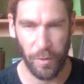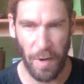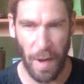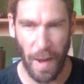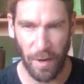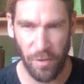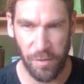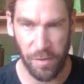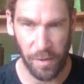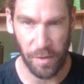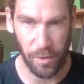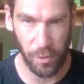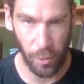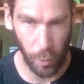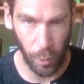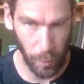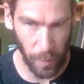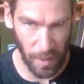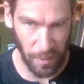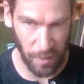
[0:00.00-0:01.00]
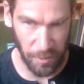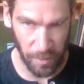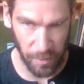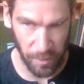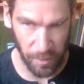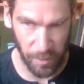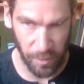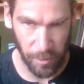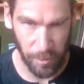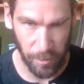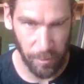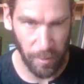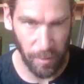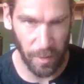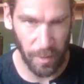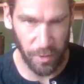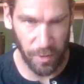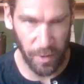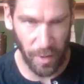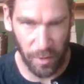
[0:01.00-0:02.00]
Actually, two questions.
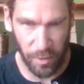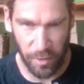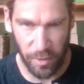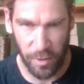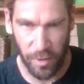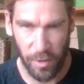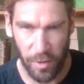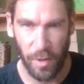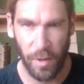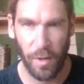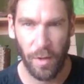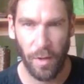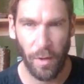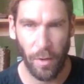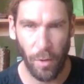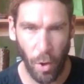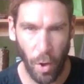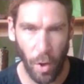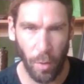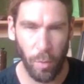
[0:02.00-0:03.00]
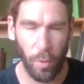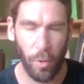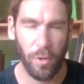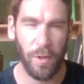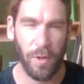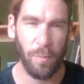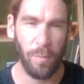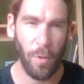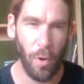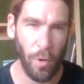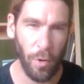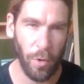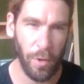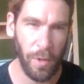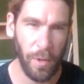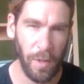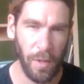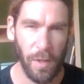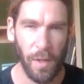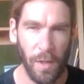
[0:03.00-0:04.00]
Assess logwood and
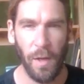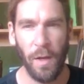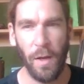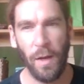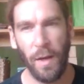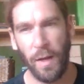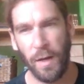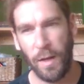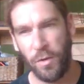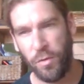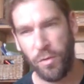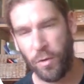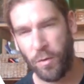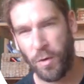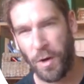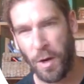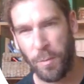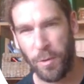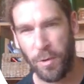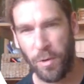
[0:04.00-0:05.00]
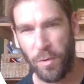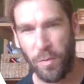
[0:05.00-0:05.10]
mahogany in its requirement